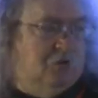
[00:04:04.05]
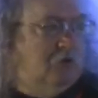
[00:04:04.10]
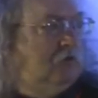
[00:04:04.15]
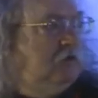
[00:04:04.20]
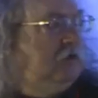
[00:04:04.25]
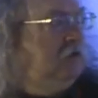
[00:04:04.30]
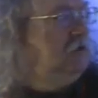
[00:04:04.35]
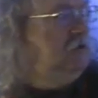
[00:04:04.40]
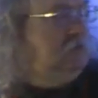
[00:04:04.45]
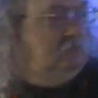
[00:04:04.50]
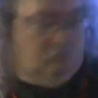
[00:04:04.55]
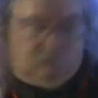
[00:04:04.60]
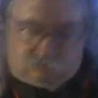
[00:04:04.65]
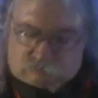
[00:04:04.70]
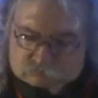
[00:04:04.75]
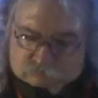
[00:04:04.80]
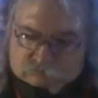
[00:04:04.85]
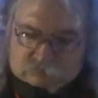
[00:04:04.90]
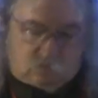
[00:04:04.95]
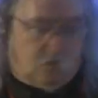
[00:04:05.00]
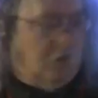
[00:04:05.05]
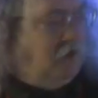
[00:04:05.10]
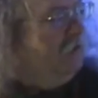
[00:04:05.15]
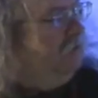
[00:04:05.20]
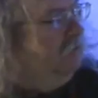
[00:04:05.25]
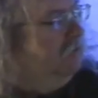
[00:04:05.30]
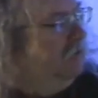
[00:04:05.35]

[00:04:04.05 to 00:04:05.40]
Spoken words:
told us quite